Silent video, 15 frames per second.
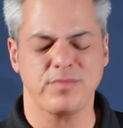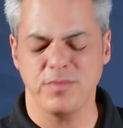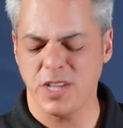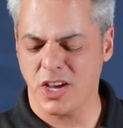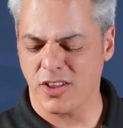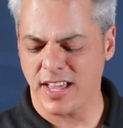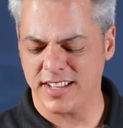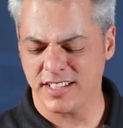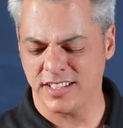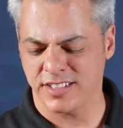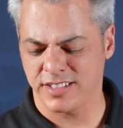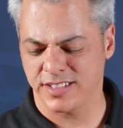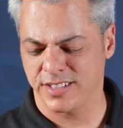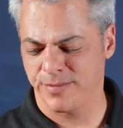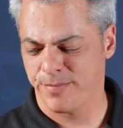No,
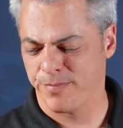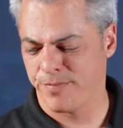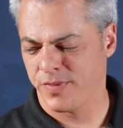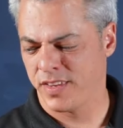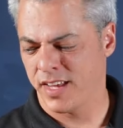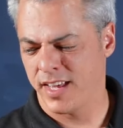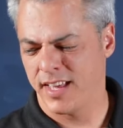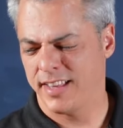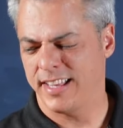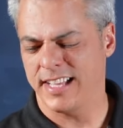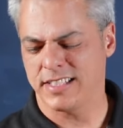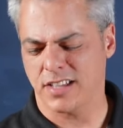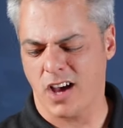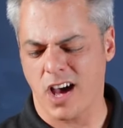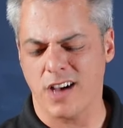that's
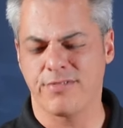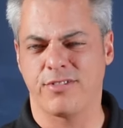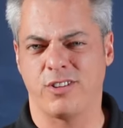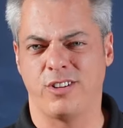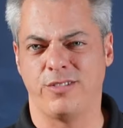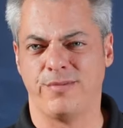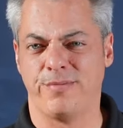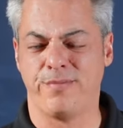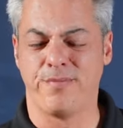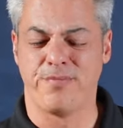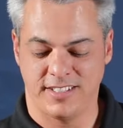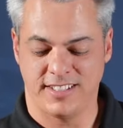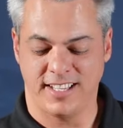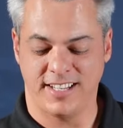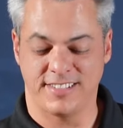awful.
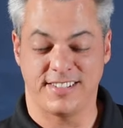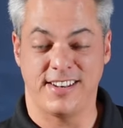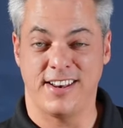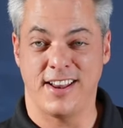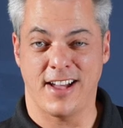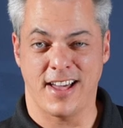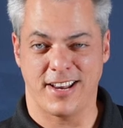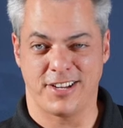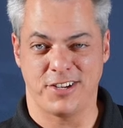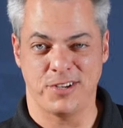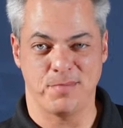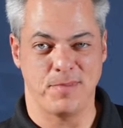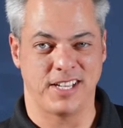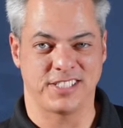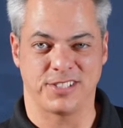That is not a
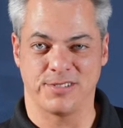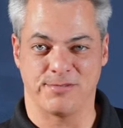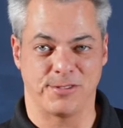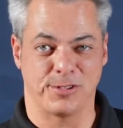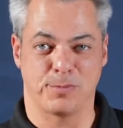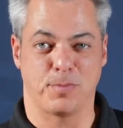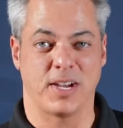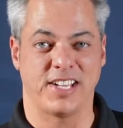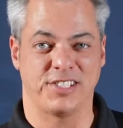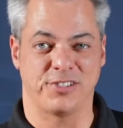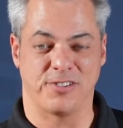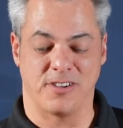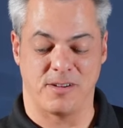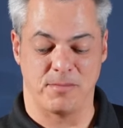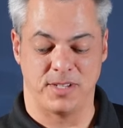good mixer for spiced
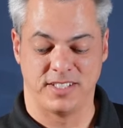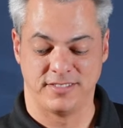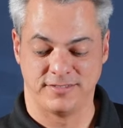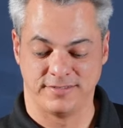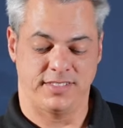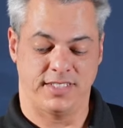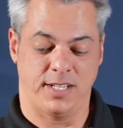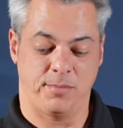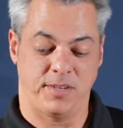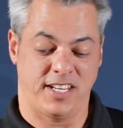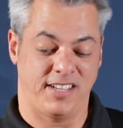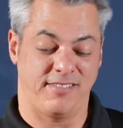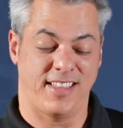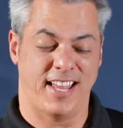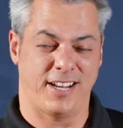rum. I'm gonna
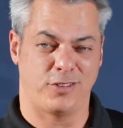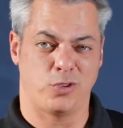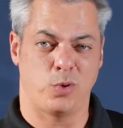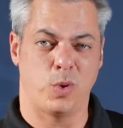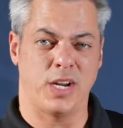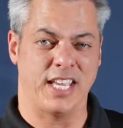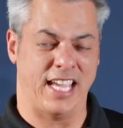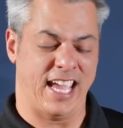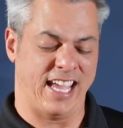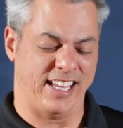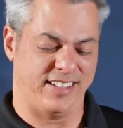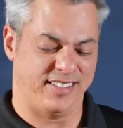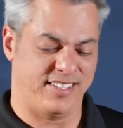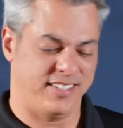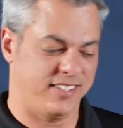give that a
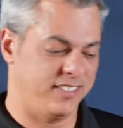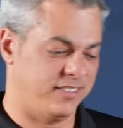28.